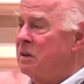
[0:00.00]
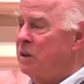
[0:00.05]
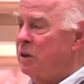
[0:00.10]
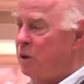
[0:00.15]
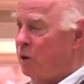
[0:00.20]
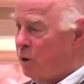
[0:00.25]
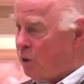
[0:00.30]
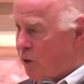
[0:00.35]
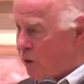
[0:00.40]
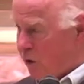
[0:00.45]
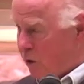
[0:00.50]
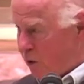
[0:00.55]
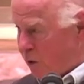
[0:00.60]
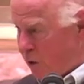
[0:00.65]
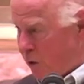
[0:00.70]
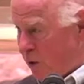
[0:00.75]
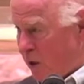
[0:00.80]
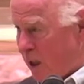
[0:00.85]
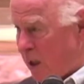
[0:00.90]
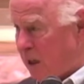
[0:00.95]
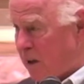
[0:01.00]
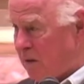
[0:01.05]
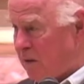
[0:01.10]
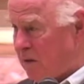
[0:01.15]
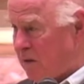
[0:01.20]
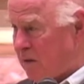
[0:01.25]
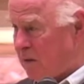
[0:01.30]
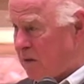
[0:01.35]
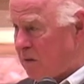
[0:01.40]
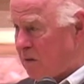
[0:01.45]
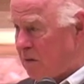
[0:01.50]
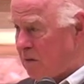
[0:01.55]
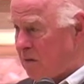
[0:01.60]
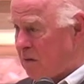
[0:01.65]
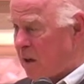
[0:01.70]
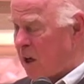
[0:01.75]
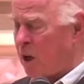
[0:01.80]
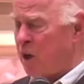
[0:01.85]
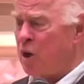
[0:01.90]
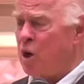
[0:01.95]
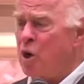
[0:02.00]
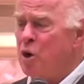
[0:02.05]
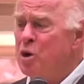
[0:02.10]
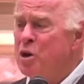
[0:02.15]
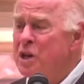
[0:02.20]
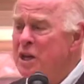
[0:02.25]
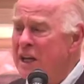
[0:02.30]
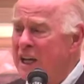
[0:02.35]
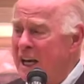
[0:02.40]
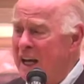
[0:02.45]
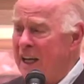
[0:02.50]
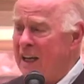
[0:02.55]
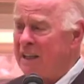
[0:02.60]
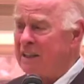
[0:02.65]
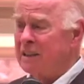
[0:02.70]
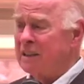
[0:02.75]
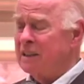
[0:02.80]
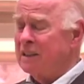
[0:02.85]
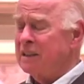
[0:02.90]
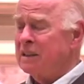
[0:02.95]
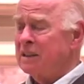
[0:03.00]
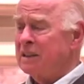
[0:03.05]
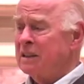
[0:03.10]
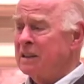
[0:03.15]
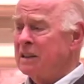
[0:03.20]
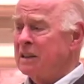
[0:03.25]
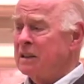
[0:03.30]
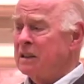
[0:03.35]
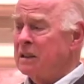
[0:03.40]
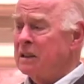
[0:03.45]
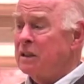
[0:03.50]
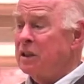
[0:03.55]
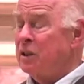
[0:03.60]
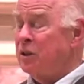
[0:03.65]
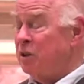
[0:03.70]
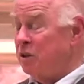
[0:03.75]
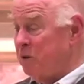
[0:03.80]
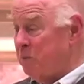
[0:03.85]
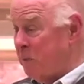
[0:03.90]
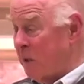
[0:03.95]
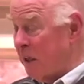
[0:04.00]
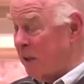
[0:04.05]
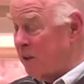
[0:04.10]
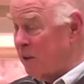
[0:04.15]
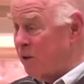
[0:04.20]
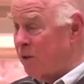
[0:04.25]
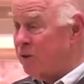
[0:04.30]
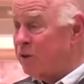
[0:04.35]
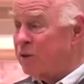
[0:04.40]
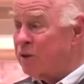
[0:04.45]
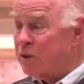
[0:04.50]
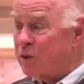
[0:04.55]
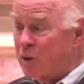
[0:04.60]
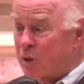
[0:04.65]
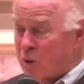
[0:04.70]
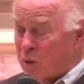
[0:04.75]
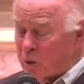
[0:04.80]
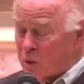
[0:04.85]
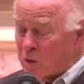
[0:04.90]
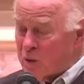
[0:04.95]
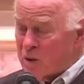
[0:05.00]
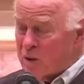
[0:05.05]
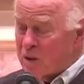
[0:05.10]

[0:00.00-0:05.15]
You can do that. I know you can. She goes back to school